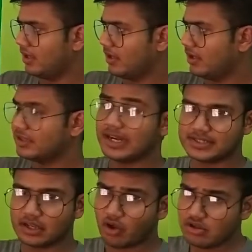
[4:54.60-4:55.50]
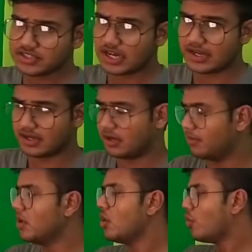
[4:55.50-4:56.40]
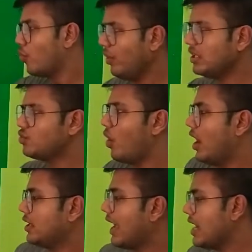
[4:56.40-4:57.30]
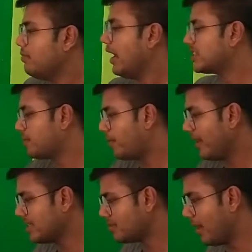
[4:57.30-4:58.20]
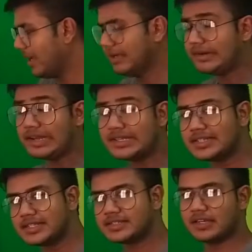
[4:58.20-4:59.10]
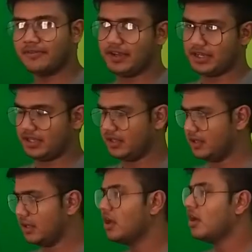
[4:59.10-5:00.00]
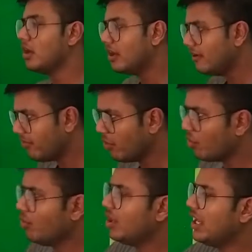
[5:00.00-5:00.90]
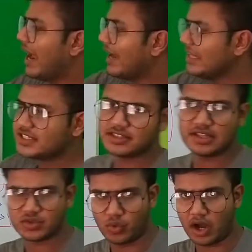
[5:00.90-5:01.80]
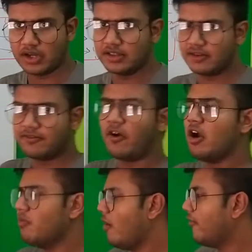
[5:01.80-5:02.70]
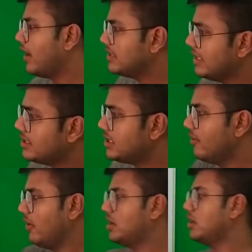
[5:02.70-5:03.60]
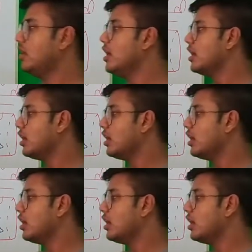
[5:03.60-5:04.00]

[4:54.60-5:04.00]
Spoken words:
That is a constant term, which one can be expressed by resistivity. if you rearrange this one in the form of resistivity, you